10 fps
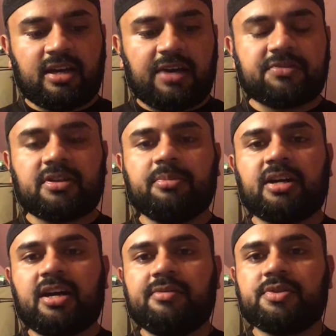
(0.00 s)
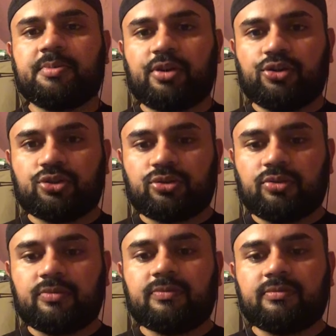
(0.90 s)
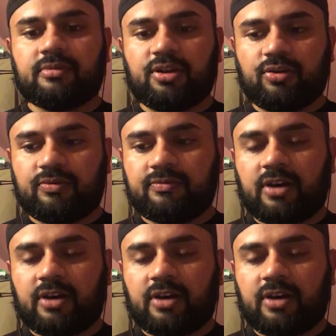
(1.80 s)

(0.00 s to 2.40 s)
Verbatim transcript: Have some kind of spiritual, you know,